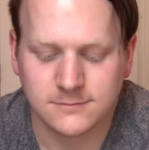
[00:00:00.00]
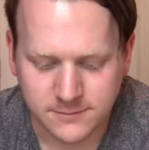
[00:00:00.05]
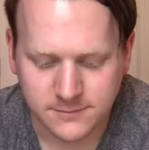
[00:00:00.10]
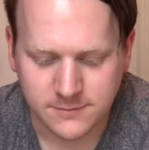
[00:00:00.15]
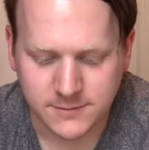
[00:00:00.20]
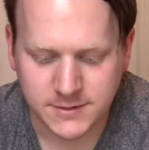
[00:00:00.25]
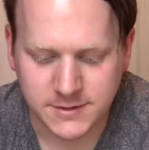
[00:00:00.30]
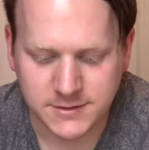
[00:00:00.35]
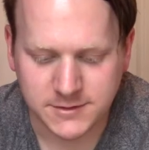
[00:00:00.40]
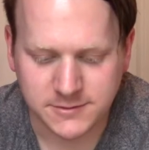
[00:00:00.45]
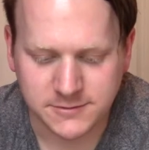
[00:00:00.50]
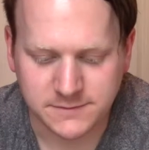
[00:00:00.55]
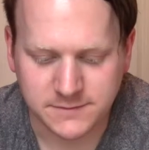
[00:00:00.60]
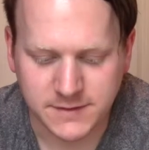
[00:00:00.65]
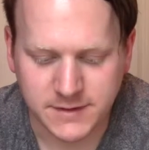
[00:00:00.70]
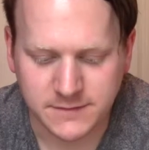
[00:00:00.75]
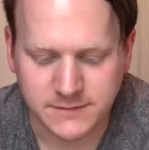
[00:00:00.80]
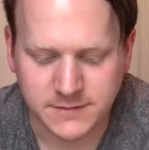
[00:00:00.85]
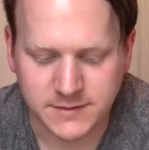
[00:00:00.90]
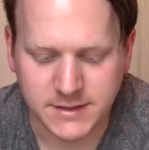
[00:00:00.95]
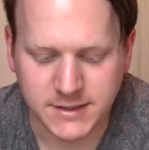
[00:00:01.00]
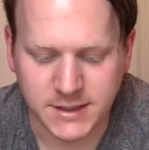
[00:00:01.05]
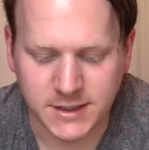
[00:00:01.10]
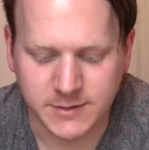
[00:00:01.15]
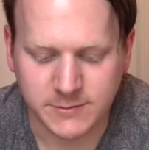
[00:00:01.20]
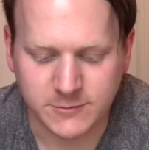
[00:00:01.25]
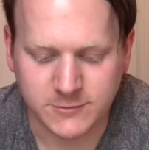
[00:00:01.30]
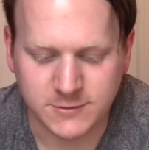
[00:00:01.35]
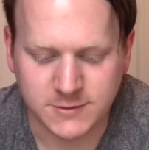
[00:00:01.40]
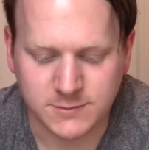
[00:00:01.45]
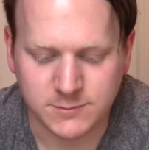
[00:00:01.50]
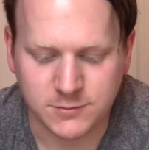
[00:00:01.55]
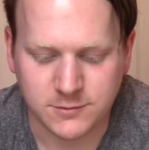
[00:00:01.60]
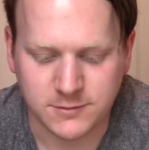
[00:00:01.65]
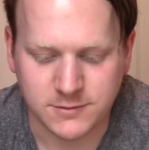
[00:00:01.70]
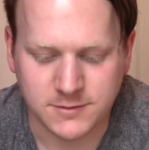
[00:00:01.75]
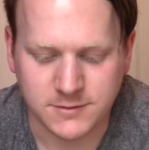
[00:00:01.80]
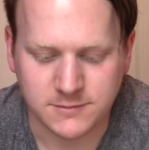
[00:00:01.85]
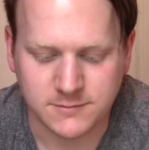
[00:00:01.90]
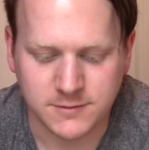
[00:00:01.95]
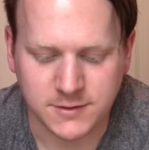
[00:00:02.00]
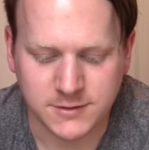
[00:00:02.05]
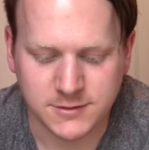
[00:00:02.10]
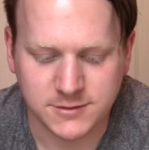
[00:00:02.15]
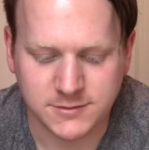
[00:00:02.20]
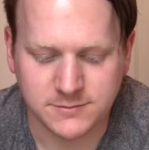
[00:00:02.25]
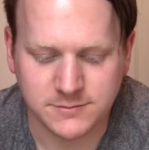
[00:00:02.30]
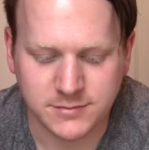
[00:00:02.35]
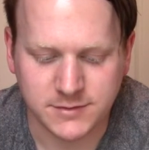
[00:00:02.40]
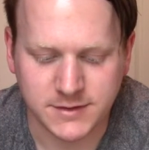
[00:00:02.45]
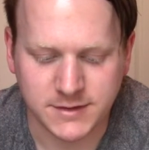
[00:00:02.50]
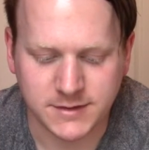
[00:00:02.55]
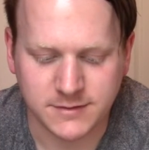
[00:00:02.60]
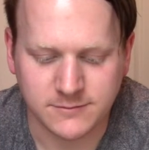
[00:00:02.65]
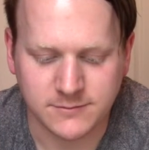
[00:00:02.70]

What is your favorite game or sport to watch and play?